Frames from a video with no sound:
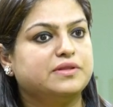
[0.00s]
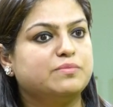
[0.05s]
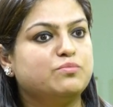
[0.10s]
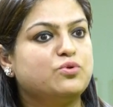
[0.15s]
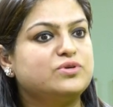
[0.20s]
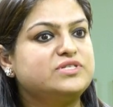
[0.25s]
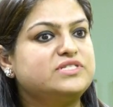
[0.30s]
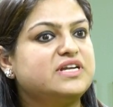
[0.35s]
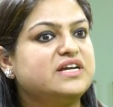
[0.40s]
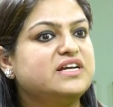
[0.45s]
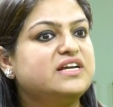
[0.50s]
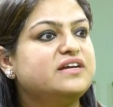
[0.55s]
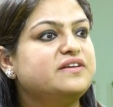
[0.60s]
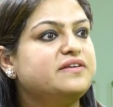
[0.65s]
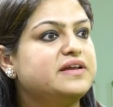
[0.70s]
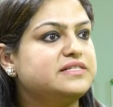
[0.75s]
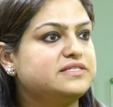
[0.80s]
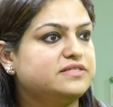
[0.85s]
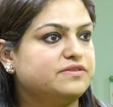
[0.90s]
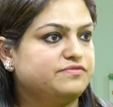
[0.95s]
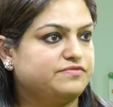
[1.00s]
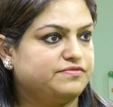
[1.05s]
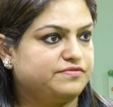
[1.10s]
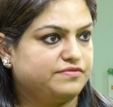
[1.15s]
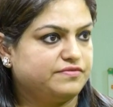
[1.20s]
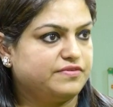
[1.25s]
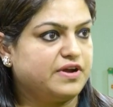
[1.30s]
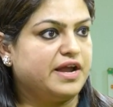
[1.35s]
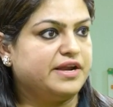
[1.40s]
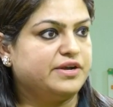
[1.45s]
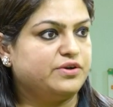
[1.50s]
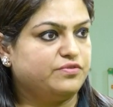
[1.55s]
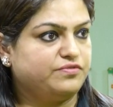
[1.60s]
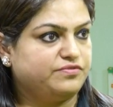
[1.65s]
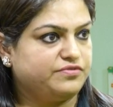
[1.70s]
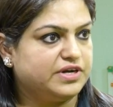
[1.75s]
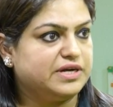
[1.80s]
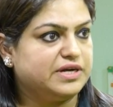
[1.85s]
the most aggressive kind of